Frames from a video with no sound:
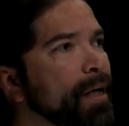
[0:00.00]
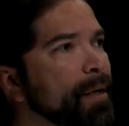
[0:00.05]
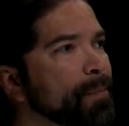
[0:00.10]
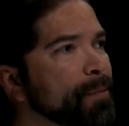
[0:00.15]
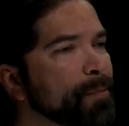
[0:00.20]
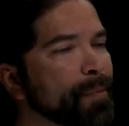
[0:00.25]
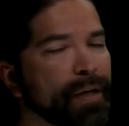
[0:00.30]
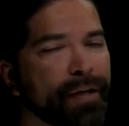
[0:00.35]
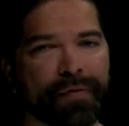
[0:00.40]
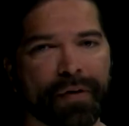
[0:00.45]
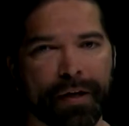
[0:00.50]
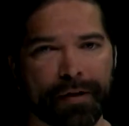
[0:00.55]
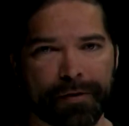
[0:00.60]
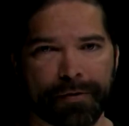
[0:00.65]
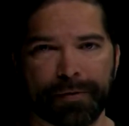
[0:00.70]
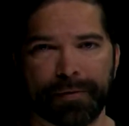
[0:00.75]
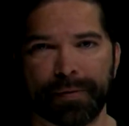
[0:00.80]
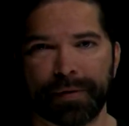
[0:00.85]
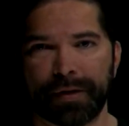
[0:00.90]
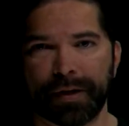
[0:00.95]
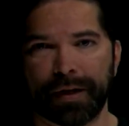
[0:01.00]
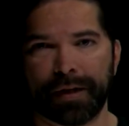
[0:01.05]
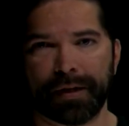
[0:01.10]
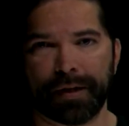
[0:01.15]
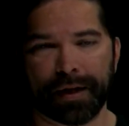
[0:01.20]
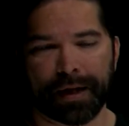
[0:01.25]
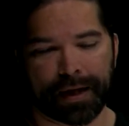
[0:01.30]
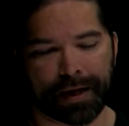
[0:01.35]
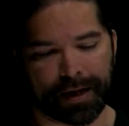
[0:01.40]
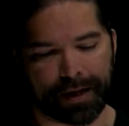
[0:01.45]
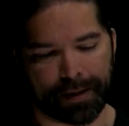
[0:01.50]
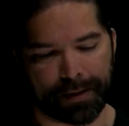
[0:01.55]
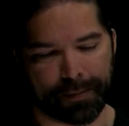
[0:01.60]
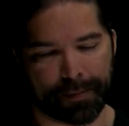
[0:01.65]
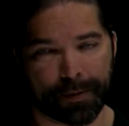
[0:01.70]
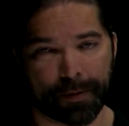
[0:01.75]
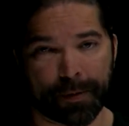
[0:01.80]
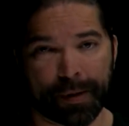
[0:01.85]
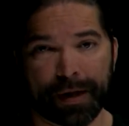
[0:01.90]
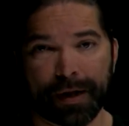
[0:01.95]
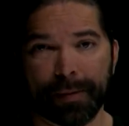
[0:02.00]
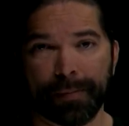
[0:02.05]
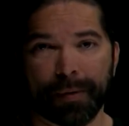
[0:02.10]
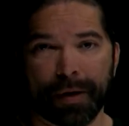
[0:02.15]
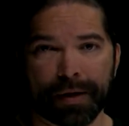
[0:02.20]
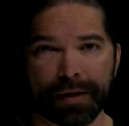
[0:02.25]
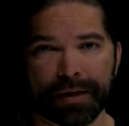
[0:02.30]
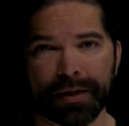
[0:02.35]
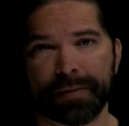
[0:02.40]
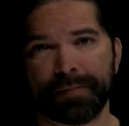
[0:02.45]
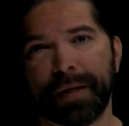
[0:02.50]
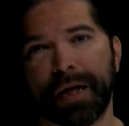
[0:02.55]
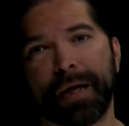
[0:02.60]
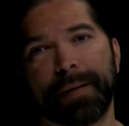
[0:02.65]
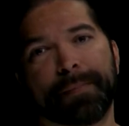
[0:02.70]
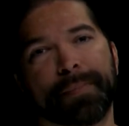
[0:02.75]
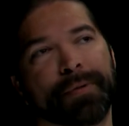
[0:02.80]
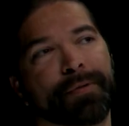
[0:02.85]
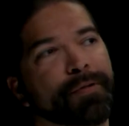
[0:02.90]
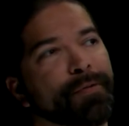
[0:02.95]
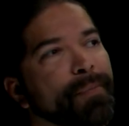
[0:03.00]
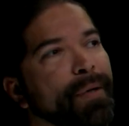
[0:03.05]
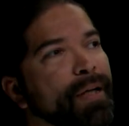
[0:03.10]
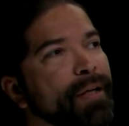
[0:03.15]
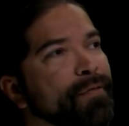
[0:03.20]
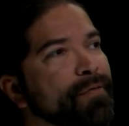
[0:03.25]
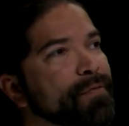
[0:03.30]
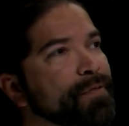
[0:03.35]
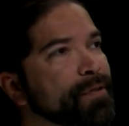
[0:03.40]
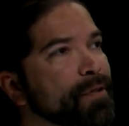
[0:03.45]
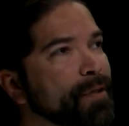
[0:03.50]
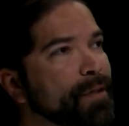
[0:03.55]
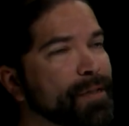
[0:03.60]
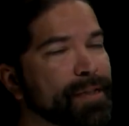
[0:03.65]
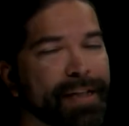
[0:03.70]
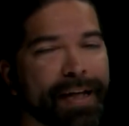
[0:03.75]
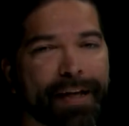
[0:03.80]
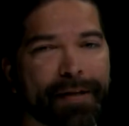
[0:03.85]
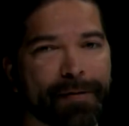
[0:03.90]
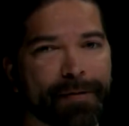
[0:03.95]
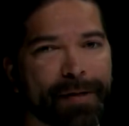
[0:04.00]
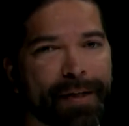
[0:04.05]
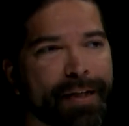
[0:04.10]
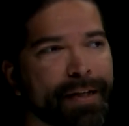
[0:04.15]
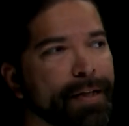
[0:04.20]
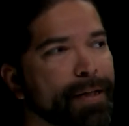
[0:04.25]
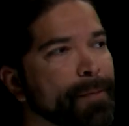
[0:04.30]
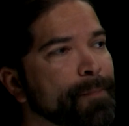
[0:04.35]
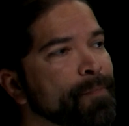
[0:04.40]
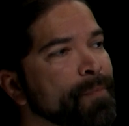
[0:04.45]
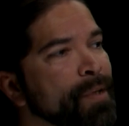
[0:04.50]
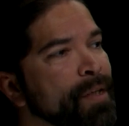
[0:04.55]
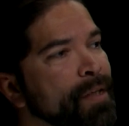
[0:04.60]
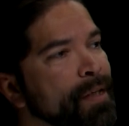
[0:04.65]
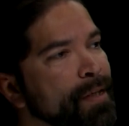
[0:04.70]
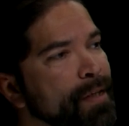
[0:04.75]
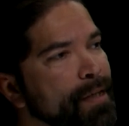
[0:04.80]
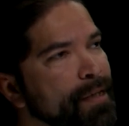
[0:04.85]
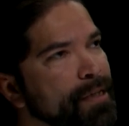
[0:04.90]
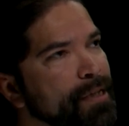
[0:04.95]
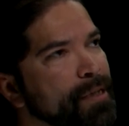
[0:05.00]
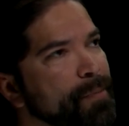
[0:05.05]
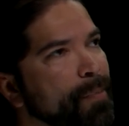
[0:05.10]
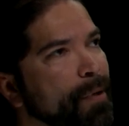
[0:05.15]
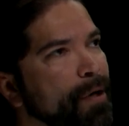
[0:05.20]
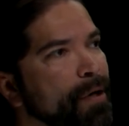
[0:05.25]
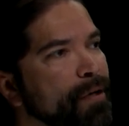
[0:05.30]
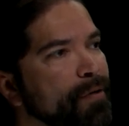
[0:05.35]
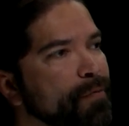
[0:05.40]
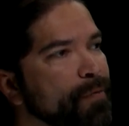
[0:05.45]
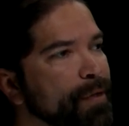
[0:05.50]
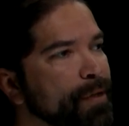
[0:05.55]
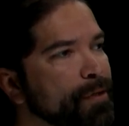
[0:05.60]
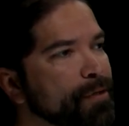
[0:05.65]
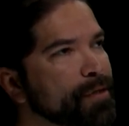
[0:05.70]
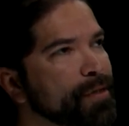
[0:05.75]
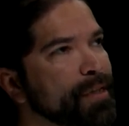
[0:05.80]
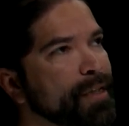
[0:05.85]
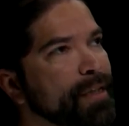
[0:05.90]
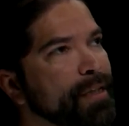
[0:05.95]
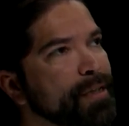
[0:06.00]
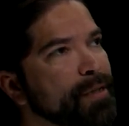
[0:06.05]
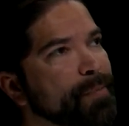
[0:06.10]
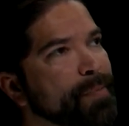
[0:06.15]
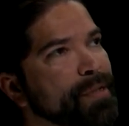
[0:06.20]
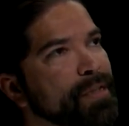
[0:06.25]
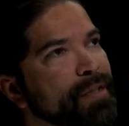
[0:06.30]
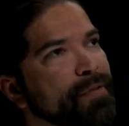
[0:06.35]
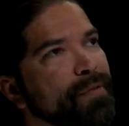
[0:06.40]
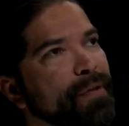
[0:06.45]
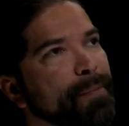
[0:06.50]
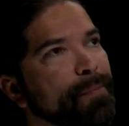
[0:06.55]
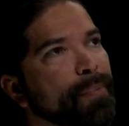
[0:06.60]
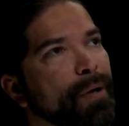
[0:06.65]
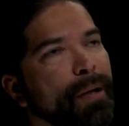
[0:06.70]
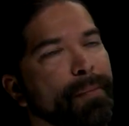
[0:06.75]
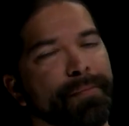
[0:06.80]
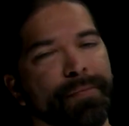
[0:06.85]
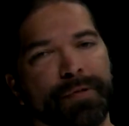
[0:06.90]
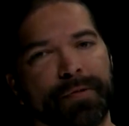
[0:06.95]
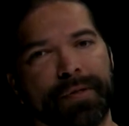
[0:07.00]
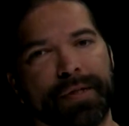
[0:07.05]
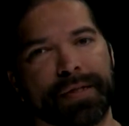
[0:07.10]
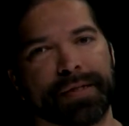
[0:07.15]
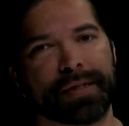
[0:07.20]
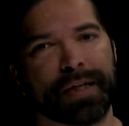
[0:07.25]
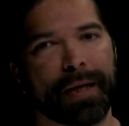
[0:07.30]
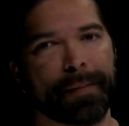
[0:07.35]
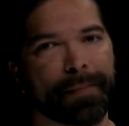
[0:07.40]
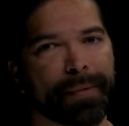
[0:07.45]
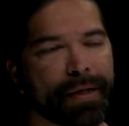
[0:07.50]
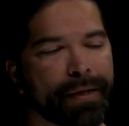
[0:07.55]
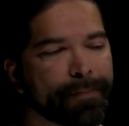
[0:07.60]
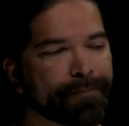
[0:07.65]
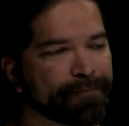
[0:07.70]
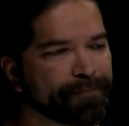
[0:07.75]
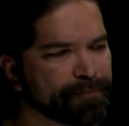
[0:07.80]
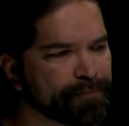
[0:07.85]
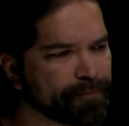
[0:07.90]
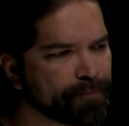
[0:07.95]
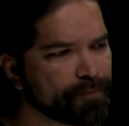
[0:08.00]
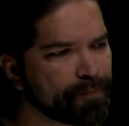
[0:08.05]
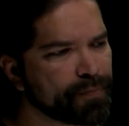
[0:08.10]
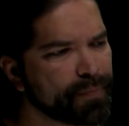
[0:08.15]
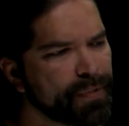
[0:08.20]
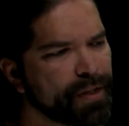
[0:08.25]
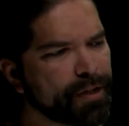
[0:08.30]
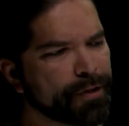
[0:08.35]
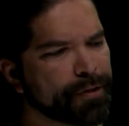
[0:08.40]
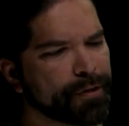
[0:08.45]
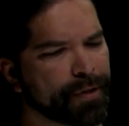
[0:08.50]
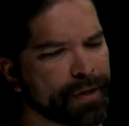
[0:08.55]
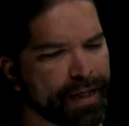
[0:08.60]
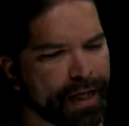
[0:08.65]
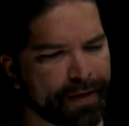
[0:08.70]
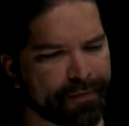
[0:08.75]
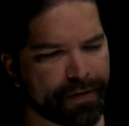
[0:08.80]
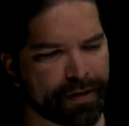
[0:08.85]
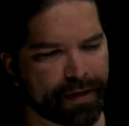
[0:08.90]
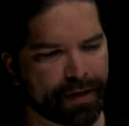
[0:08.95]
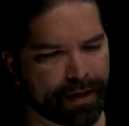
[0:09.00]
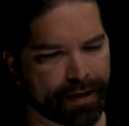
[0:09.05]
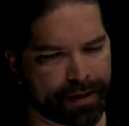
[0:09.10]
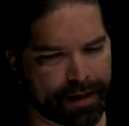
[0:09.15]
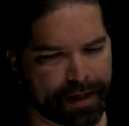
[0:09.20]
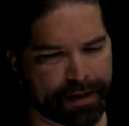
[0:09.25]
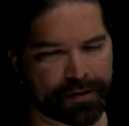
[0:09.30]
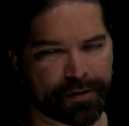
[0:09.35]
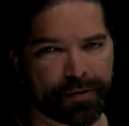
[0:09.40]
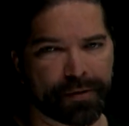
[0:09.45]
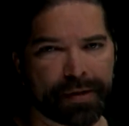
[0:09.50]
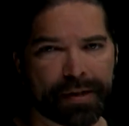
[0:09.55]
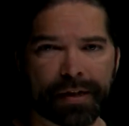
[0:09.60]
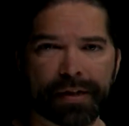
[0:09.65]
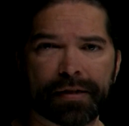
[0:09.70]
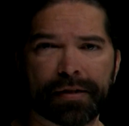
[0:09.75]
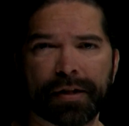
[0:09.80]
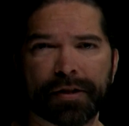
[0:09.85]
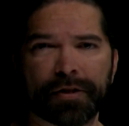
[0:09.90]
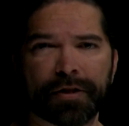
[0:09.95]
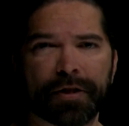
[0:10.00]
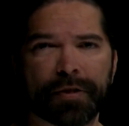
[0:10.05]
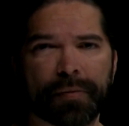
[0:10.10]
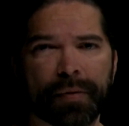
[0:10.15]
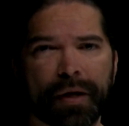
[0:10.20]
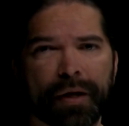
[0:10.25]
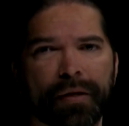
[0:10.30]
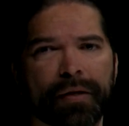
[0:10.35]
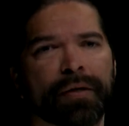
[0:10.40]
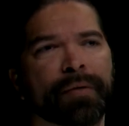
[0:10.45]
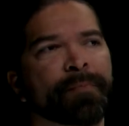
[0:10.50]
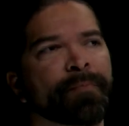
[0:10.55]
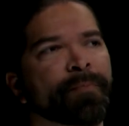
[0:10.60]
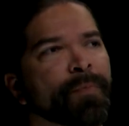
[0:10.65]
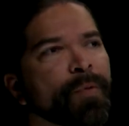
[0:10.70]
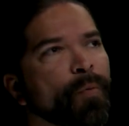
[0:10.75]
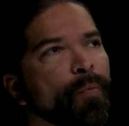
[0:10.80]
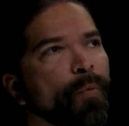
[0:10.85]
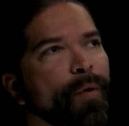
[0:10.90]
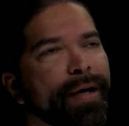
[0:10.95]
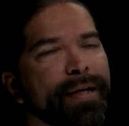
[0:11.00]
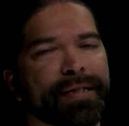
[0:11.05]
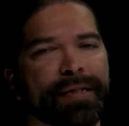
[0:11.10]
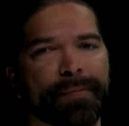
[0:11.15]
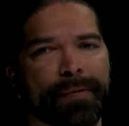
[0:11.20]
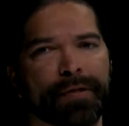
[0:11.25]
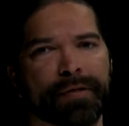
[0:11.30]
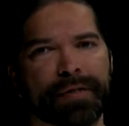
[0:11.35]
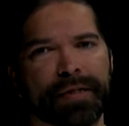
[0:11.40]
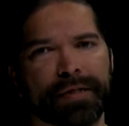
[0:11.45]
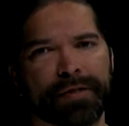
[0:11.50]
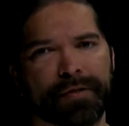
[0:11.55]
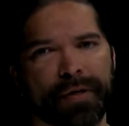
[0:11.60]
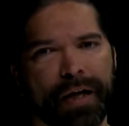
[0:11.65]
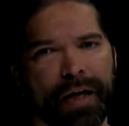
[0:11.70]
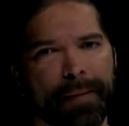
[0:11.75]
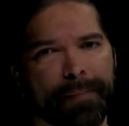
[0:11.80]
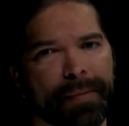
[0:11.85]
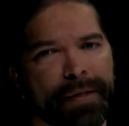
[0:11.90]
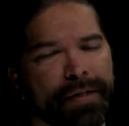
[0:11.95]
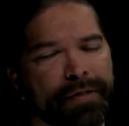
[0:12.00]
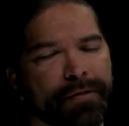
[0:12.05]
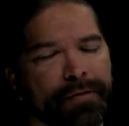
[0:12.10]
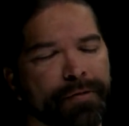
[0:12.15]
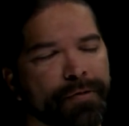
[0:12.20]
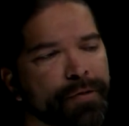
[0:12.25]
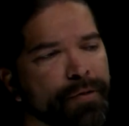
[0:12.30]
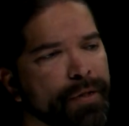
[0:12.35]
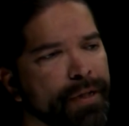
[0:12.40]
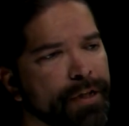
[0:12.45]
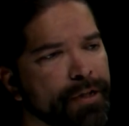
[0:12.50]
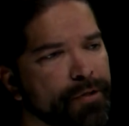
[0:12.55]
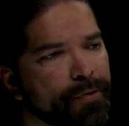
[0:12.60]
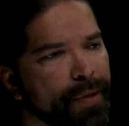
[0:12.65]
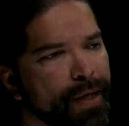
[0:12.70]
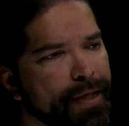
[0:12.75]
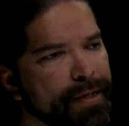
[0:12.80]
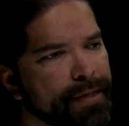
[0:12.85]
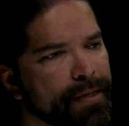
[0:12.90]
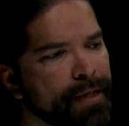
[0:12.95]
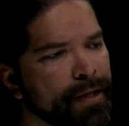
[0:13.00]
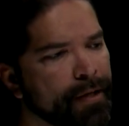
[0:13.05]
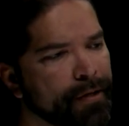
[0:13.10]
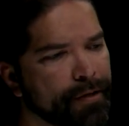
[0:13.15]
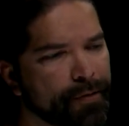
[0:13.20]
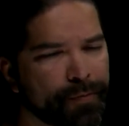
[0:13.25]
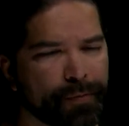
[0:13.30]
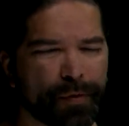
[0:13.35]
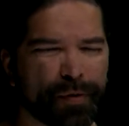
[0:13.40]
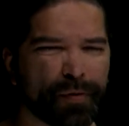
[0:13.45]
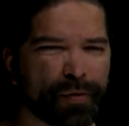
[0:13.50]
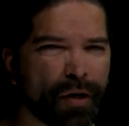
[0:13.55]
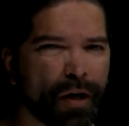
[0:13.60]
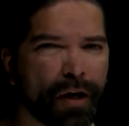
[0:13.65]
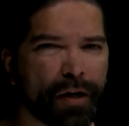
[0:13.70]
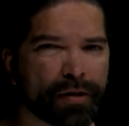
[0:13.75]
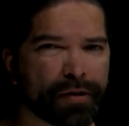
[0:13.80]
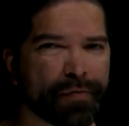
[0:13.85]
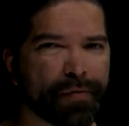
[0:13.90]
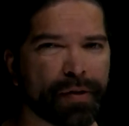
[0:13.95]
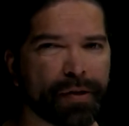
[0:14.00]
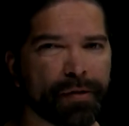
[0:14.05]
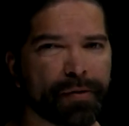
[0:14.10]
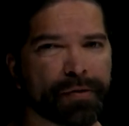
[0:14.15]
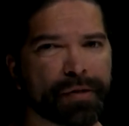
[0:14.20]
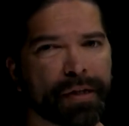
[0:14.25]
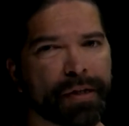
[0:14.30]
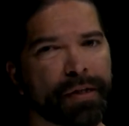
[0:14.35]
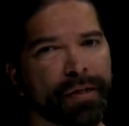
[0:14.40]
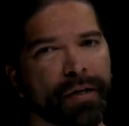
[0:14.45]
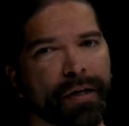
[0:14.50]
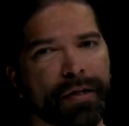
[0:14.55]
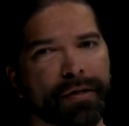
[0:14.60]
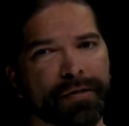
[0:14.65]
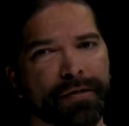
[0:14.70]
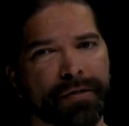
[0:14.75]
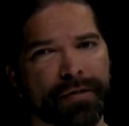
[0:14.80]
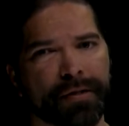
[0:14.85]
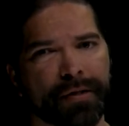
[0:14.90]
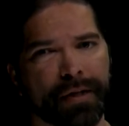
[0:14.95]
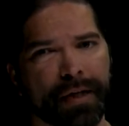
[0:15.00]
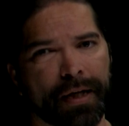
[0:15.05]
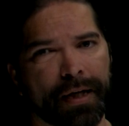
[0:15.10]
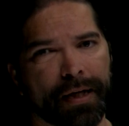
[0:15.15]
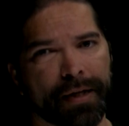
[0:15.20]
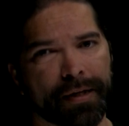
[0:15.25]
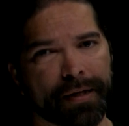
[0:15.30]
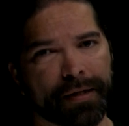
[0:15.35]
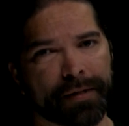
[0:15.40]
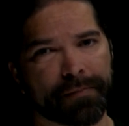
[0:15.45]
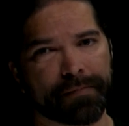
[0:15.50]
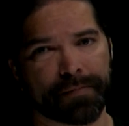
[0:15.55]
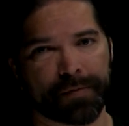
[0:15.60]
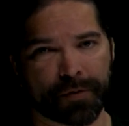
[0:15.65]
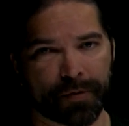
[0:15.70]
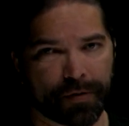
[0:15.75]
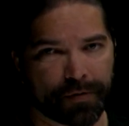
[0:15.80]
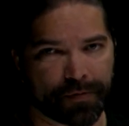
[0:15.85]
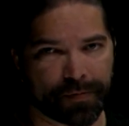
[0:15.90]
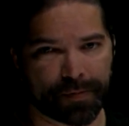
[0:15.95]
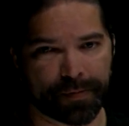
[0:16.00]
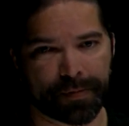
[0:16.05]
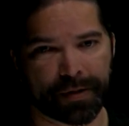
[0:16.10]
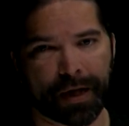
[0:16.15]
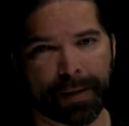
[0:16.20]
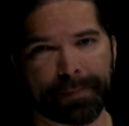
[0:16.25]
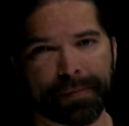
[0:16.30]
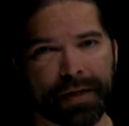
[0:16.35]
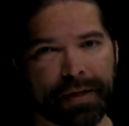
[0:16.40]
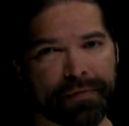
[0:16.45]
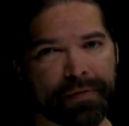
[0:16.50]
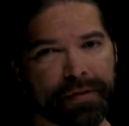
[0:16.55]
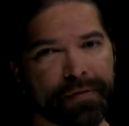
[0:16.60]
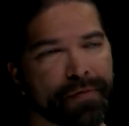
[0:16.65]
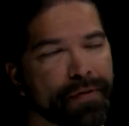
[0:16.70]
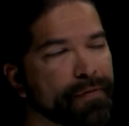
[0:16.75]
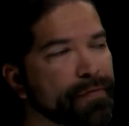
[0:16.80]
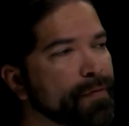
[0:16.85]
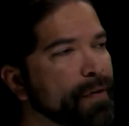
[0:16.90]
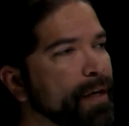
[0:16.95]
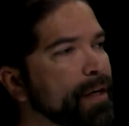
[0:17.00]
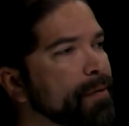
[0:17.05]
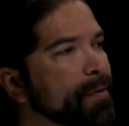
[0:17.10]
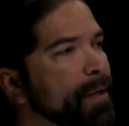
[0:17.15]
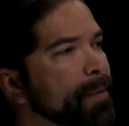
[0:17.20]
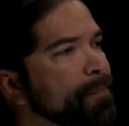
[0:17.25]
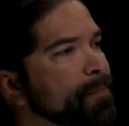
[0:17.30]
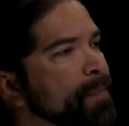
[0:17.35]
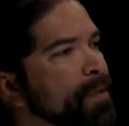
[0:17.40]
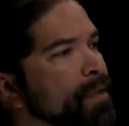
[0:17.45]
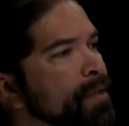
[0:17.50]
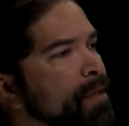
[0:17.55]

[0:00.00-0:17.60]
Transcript: you might have gone through and created a process map. You might have started to gather data. This is part of when you're seeing specific problems or things happening. You can have a nice earthy discussion around why some of those things are happening so that you can address the root cause of those and not the sort of top level of the fire, right?